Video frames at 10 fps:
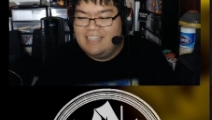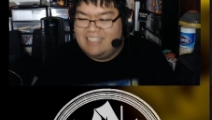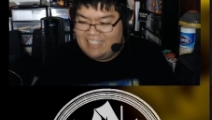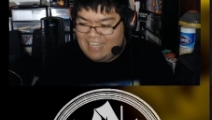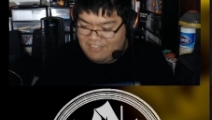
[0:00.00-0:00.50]

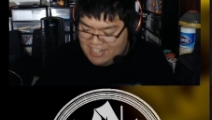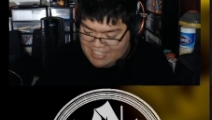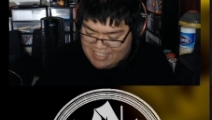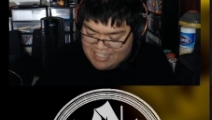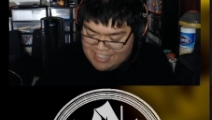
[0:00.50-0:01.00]
ever
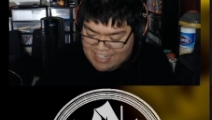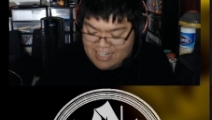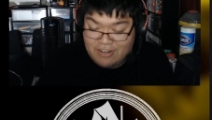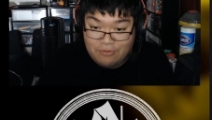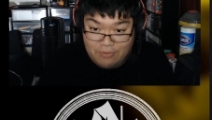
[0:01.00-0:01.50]
existent
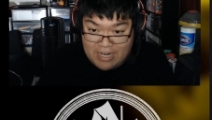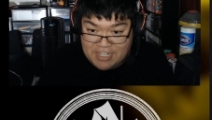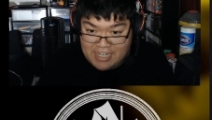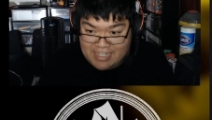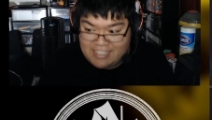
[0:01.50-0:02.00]

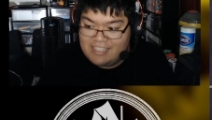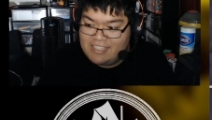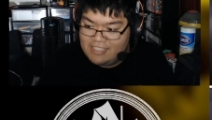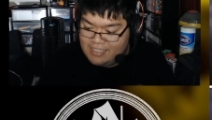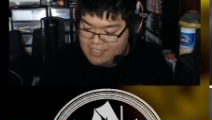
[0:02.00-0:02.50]
Regice.
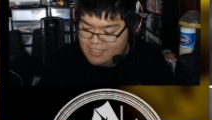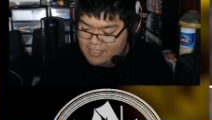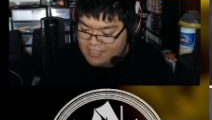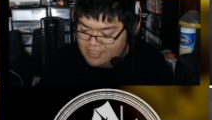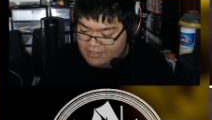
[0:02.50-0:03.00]

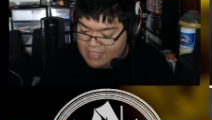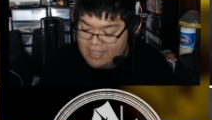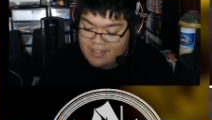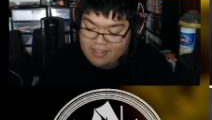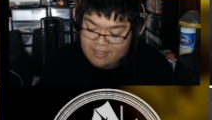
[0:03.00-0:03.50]
But
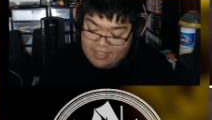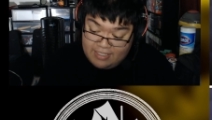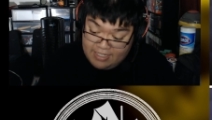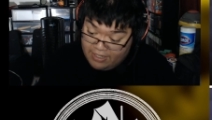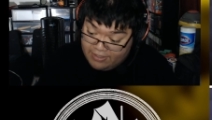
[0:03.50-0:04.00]
let's
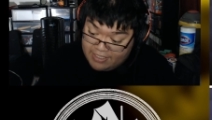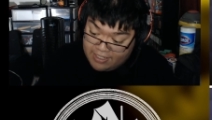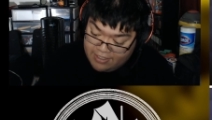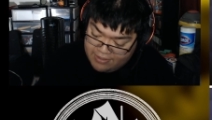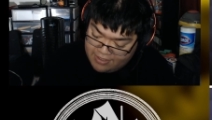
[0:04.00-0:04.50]
see how this
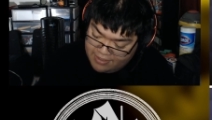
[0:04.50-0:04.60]
goes.